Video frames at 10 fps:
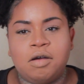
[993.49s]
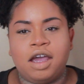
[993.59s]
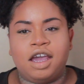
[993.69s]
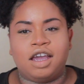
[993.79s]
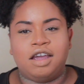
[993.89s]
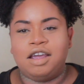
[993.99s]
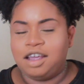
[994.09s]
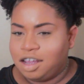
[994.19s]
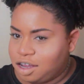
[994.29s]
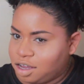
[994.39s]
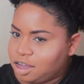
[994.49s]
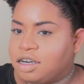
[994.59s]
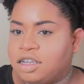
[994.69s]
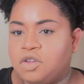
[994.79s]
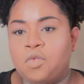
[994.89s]
okay,
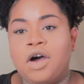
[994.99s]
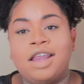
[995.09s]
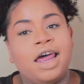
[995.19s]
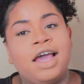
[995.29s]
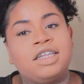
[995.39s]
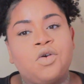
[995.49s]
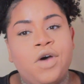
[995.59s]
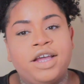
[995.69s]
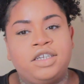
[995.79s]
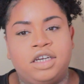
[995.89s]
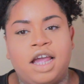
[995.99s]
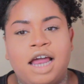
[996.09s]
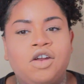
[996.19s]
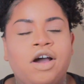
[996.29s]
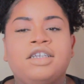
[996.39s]
this is one last question.
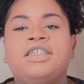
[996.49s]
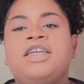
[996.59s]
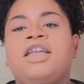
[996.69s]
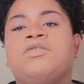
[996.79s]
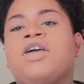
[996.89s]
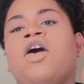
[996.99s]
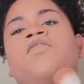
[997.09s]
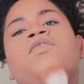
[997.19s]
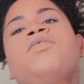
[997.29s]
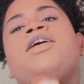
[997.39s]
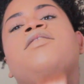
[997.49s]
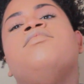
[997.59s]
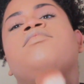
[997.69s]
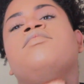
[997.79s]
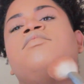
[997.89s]
I know I just said it was over with,
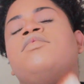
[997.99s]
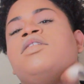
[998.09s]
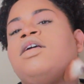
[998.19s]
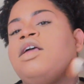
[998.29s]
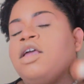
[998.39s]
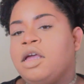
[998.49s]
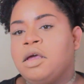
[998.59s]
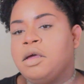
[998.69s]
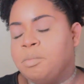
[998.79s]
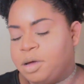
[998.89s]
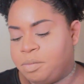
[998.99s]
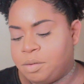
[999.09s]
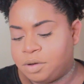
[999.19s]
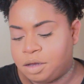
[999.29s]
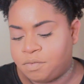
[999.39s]
but
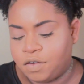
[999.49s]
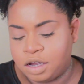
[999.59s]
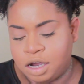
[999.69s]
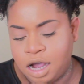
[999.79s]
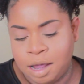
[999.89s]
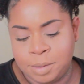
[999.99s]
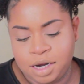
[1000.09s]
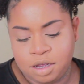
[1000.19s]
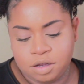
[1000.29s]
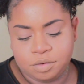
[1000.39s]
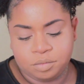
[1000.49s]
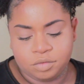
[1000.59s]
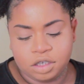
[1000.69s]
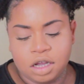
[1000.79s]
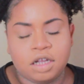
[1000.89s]
people keep fucking commenting.
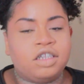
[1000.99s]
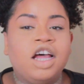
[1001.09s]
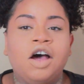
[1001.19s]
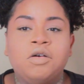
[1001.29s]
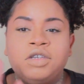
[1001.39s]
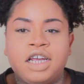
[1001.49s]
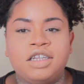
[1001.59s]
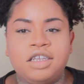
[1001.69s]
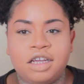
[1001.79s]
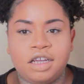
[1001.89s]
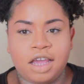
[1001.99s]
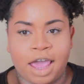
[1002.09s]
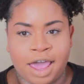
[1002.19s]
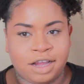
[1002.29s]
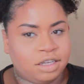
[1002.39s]
So Justin
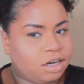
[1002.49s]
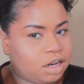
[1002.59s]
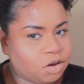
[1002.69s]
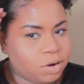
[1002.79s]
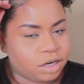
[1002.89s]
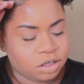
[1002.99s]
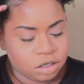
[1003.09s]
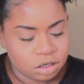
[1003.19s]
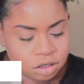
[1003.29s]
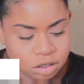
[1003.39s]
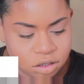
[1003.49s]
asked another question.